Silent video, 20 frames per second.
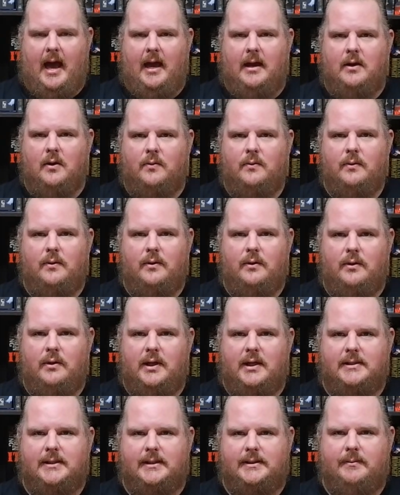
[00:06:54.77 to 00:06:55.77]
I
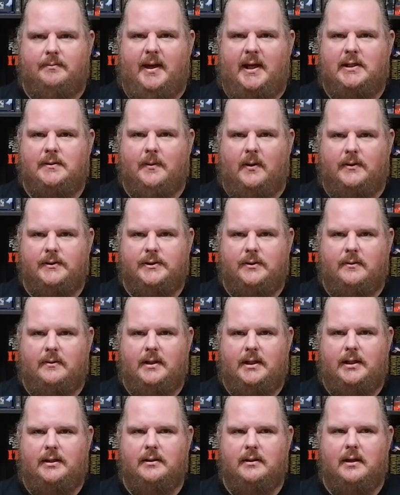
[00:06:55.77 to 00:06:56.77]
don't... Is this a baseball
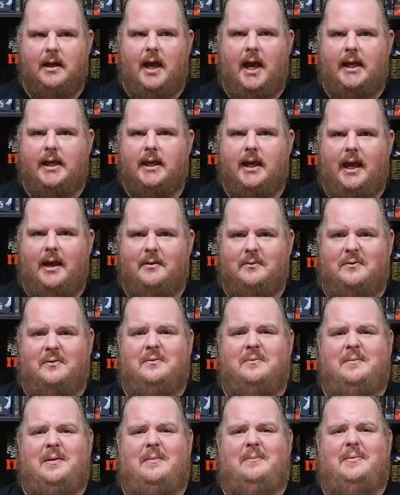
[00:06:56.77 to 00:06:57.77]
story? I can't
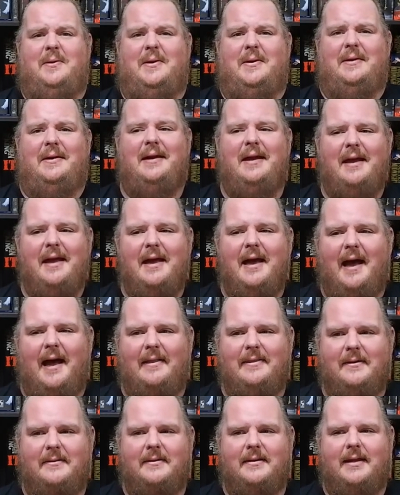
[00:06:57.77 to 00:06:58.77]
remember
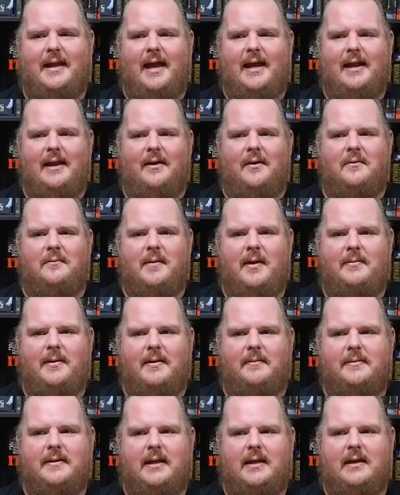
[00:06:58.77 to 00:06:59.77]
other than that. Or
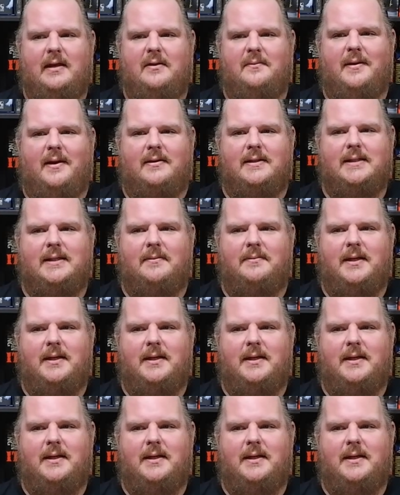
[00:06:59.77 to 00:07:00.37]
maybe I'm thinking about